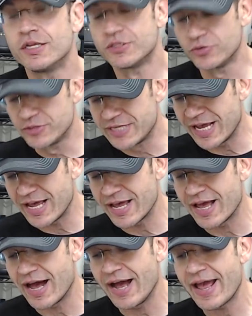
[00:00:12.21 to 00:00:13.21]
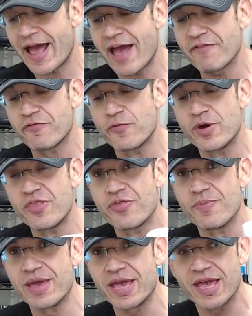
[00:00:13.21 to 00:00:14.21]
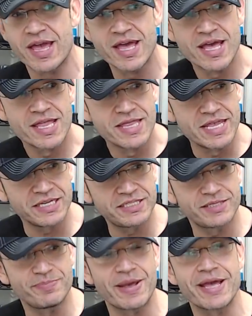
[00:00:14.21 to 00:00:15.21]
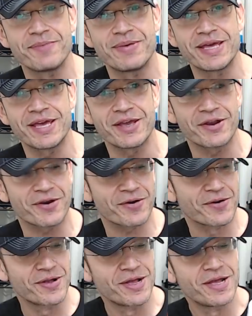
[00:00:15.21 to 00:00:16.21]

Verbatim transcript: Today I have with me this baby here.